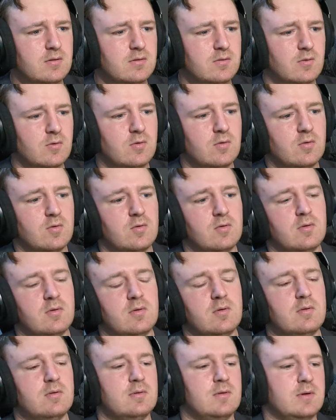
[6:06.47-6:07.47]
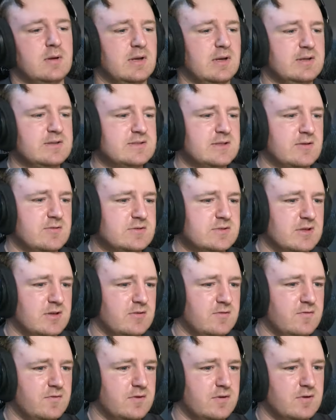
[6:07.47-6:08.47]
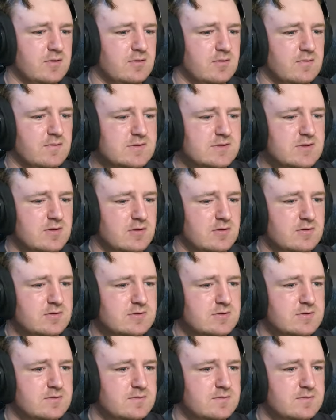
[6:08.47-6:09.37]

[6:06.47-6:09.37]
Oh, nice. Outside foot, almost close.